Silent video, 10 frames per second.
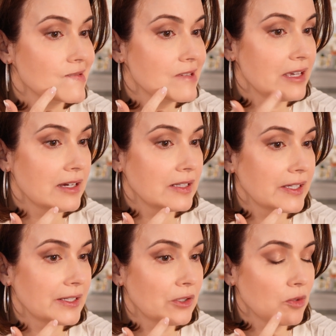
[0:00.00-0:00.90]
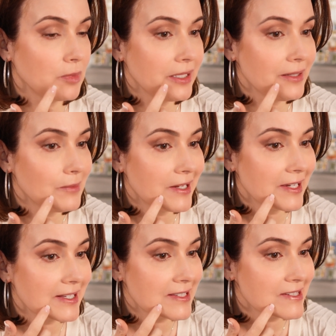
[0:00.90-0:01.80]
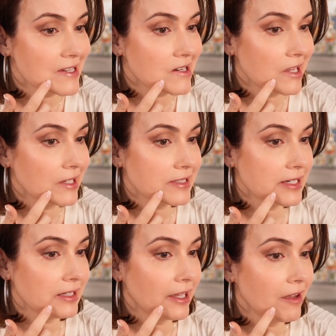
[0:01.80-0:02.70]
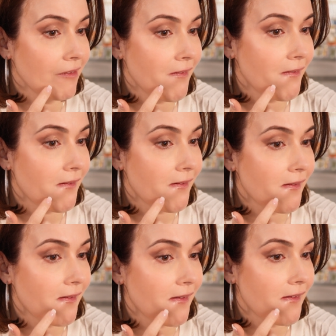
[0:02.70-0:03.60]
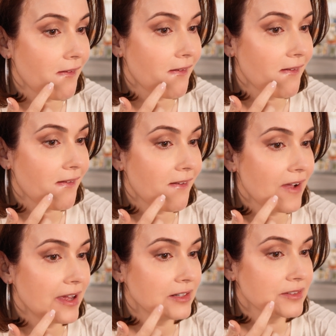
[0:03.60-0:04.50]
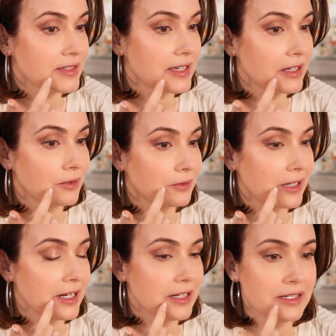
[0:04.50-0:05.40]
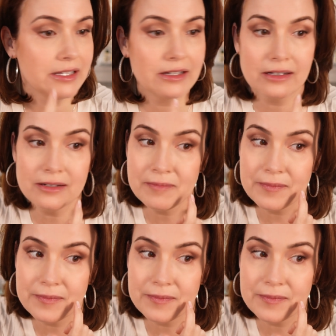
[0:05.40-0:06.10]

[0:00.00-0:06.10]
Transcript: Yeah, like normally when I get settling, it'll settle right in here.